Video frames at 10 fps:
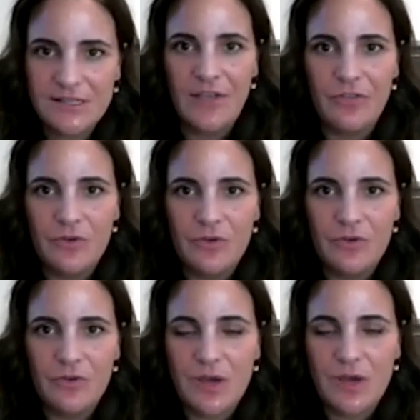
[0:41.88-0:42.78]
Those
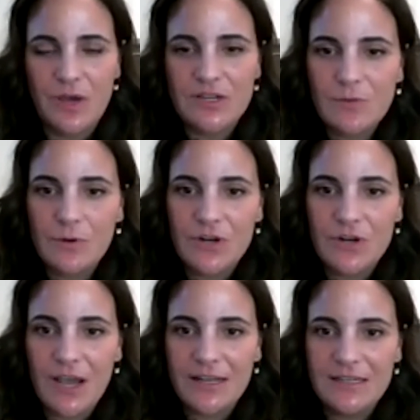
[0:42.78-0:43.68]
questions will be
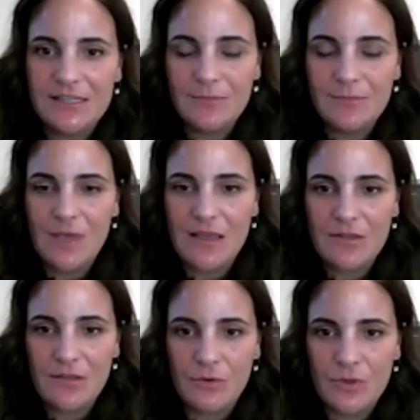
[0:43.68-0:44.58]
directed to me through
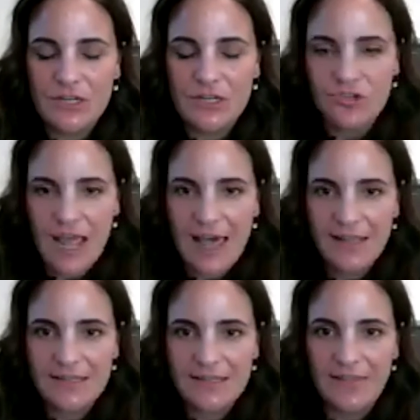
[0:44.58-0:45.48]
the chat,
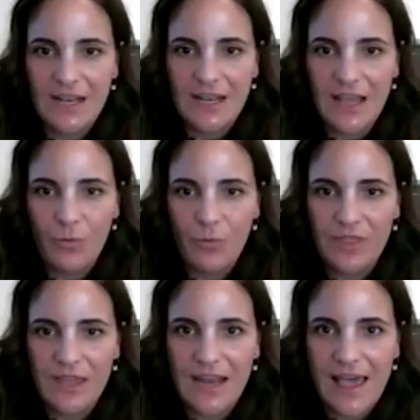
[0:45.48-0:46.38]
and then I will then
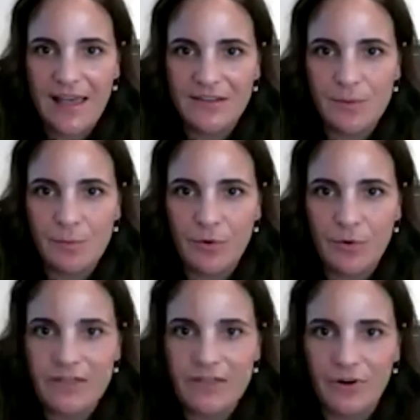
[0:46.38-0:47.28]
ask the professor
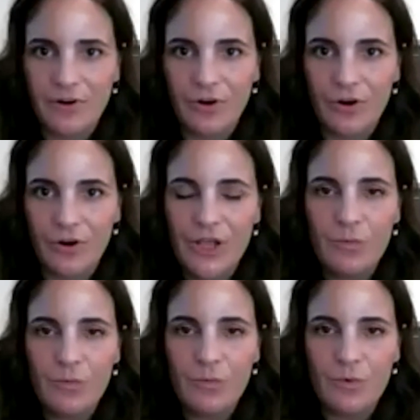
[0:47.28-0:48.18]
for her
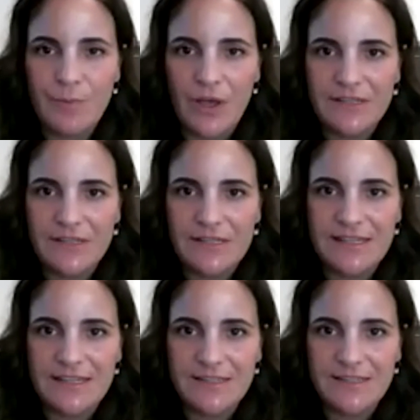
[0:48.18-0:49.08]

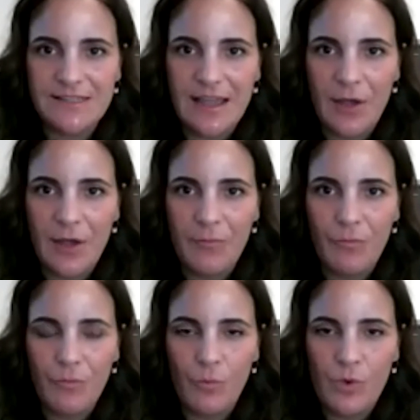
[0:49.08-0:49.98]
responses. We
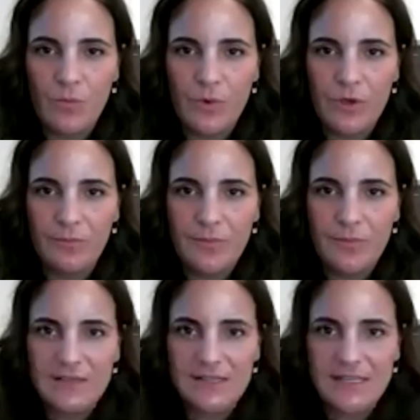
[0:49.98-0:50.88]
will be
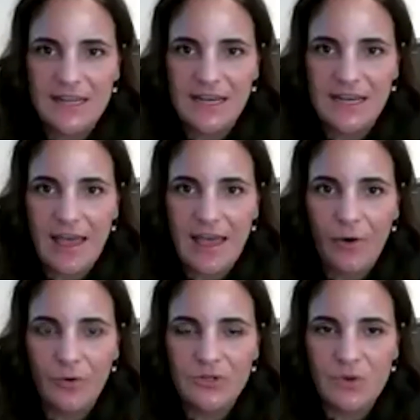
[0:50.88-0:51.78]
sending out,
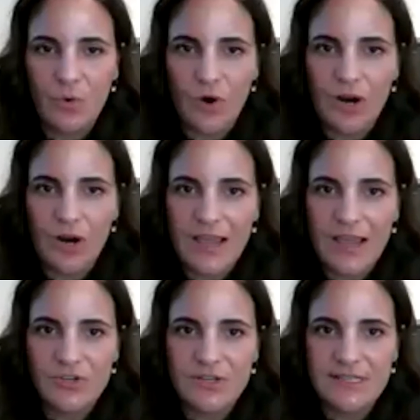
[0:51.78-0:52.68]
or I should
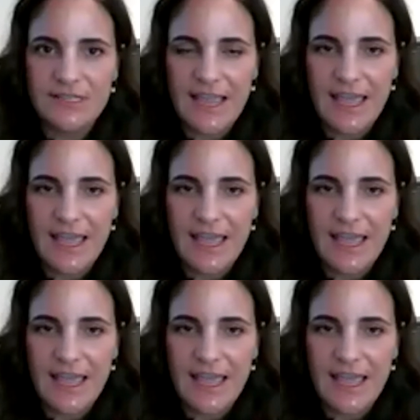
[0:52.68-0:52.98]
say,